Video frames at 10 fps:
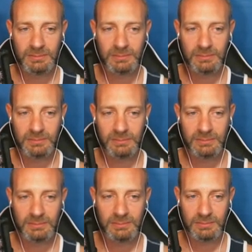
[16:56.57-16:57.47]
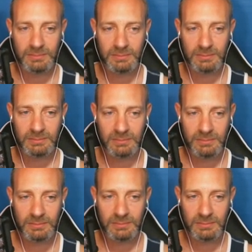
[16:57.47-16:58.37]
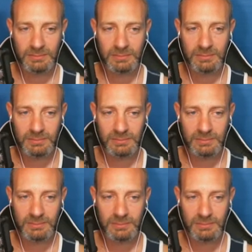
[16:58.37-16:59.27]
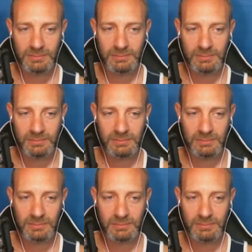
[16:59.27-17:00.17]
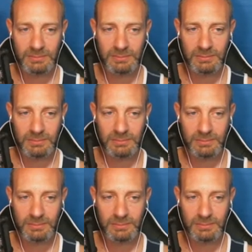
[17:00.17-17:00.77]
(not speaking)